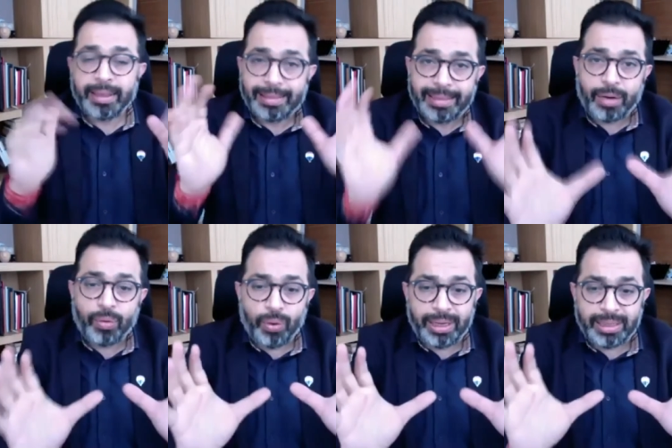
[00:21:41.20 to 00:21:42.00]
then
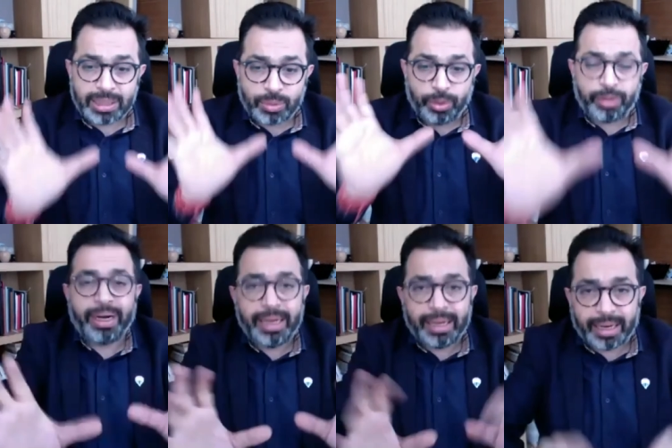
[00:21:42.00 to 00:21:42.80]
only this would
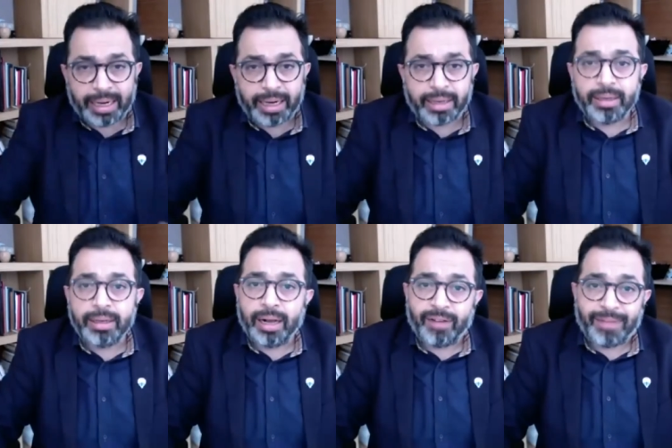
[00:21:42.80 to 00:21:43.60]
really create
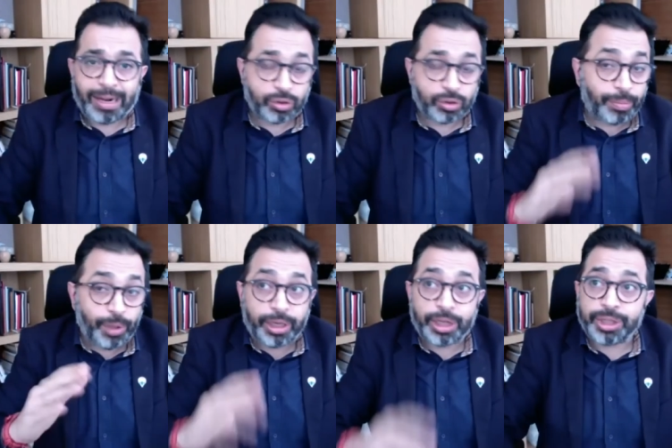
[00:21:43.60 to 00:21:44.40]
a value so
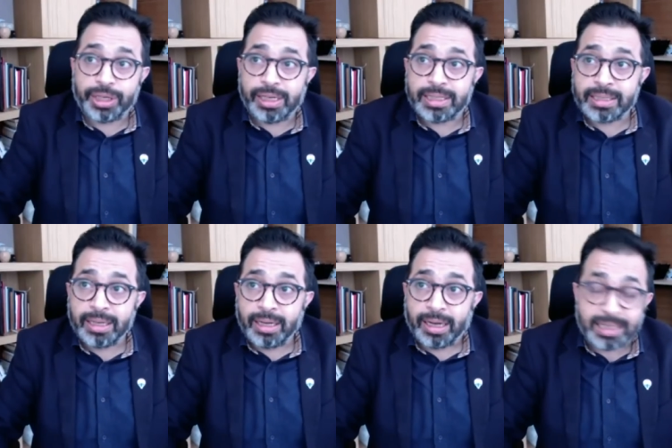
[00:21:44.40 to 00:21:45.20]
communication is
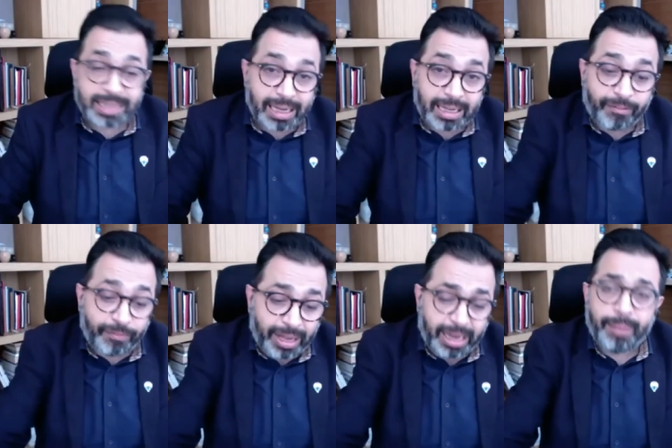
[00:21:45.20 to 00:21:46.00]
is another
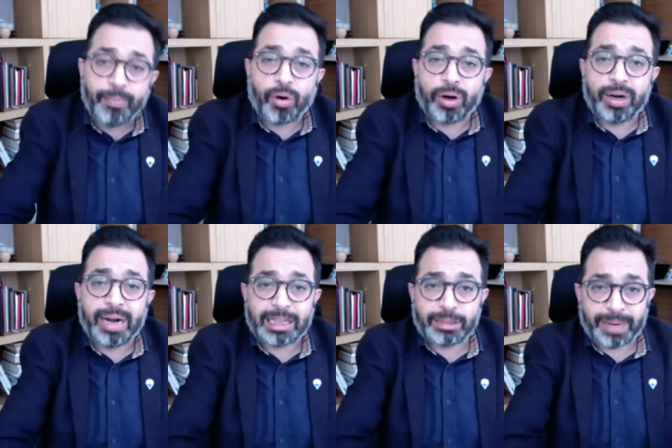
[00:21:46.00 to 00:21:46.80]
very important
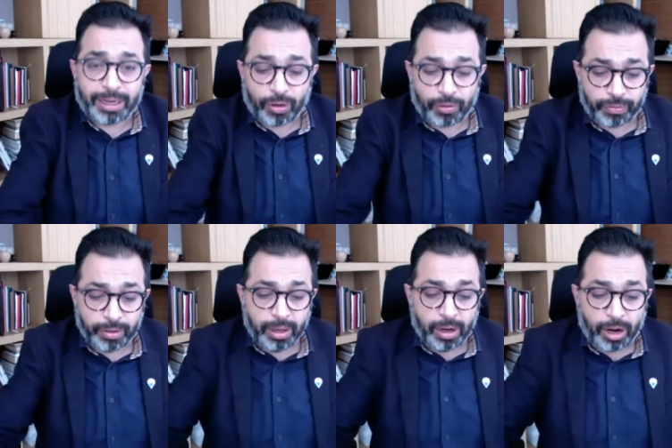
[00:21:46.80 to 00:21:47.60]
aspect of
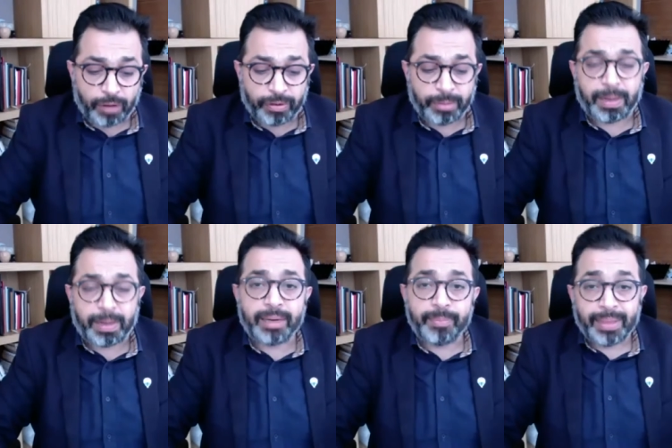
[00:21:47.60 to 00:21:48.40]
of a
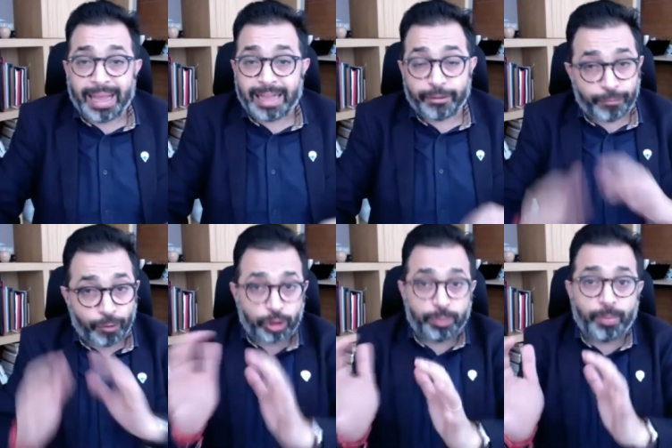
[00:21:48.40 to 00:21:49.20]
part and the
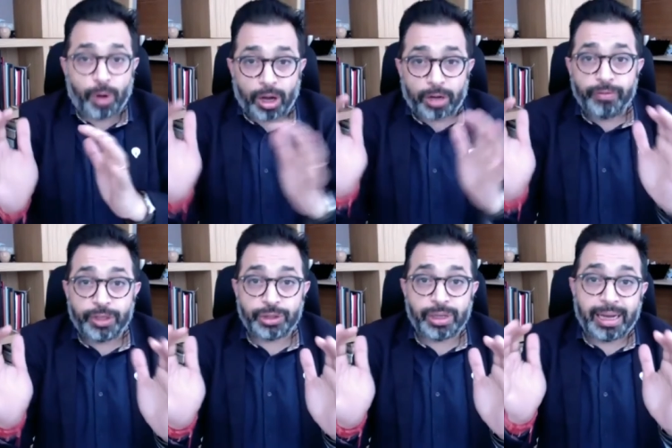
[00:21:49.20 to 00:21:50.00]
fourth block
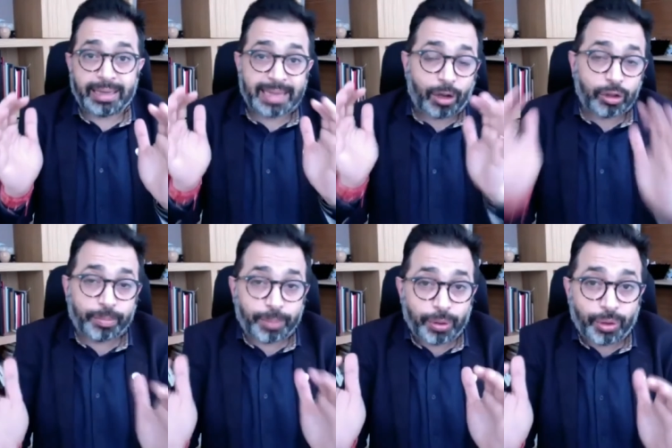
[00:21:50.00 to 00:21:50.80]
which as an
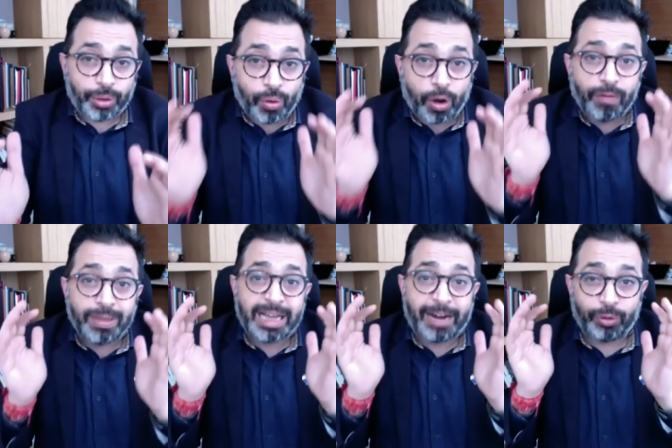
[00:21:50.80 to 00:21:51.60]
entrepreneur you
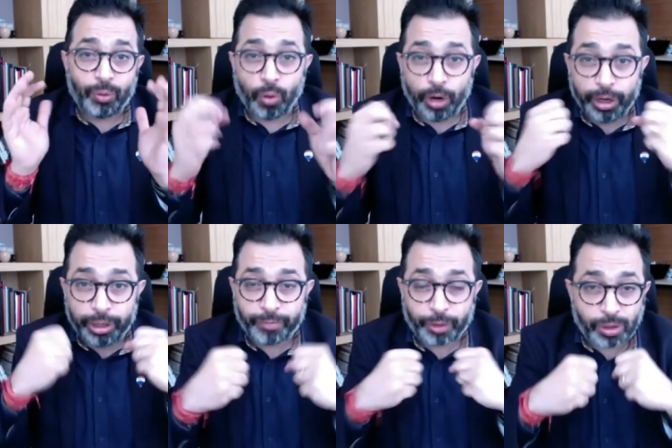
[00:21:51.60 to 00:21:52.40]
always have to hold it
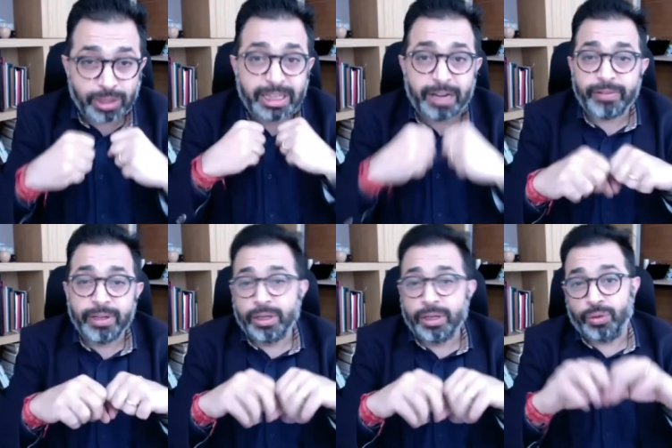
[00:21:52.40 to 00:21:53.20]
for yourself
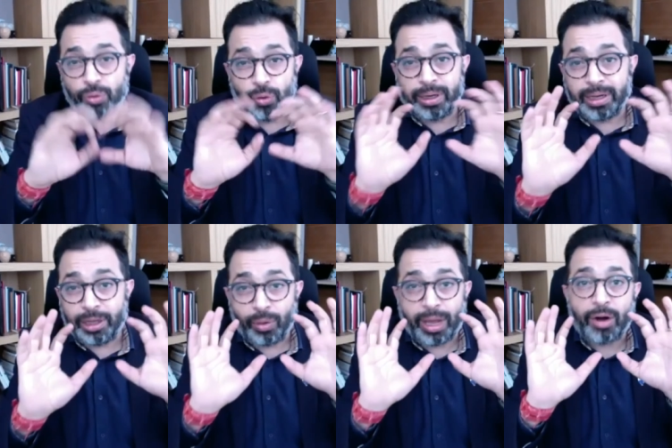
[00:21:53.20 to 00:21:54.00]
you don't
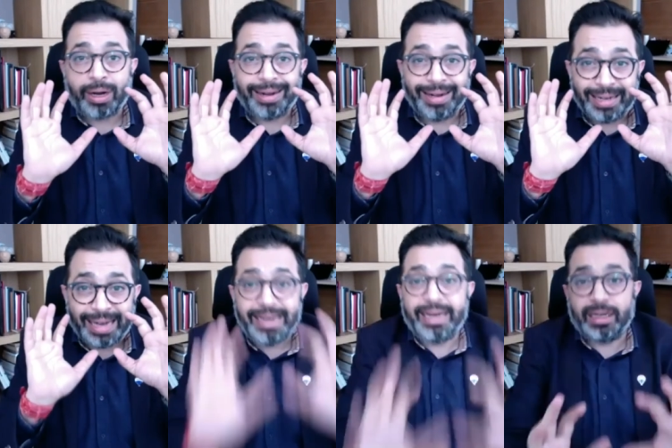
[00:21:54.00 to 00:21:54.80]
you cannot
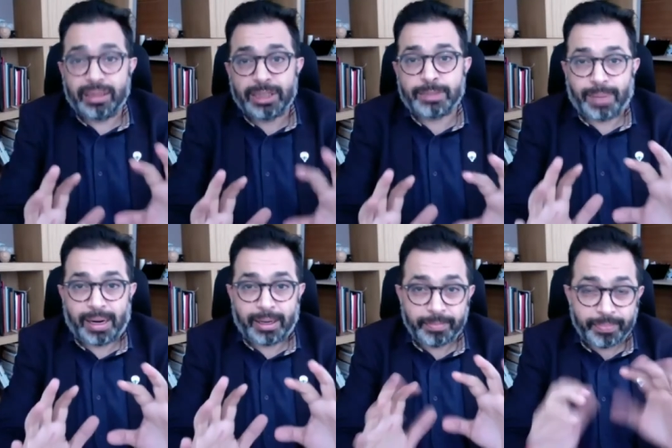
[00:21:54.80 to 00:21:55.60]
delegate this
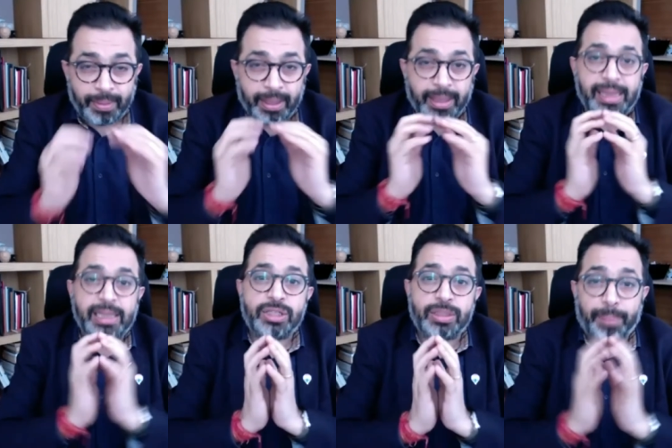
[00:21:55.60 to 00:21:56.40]
part
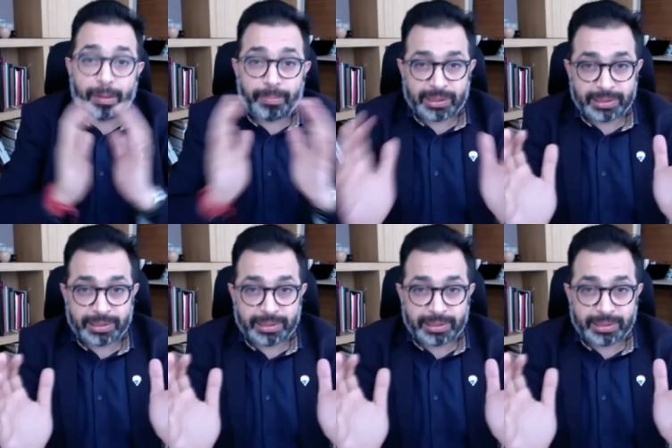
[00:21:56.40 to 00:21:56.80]
is the purpose